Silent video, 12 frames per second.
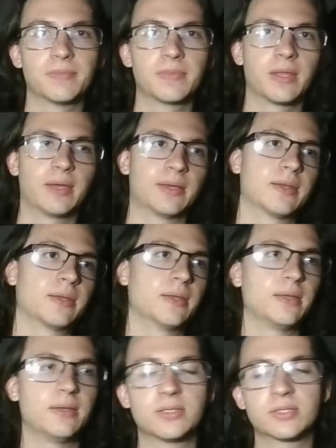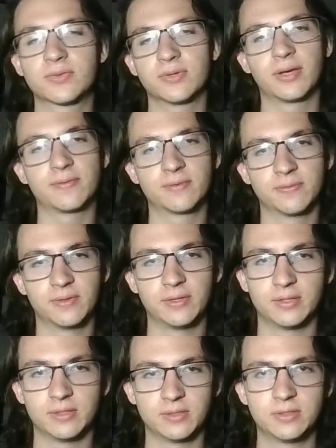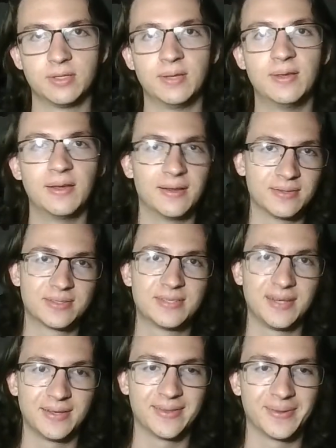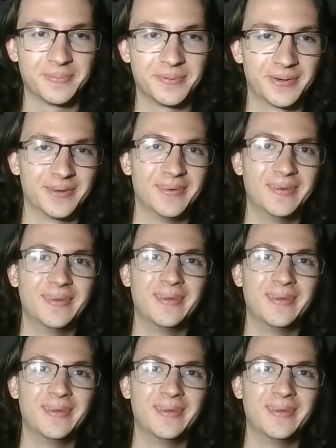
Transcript: like you just really have to read it to understand that part.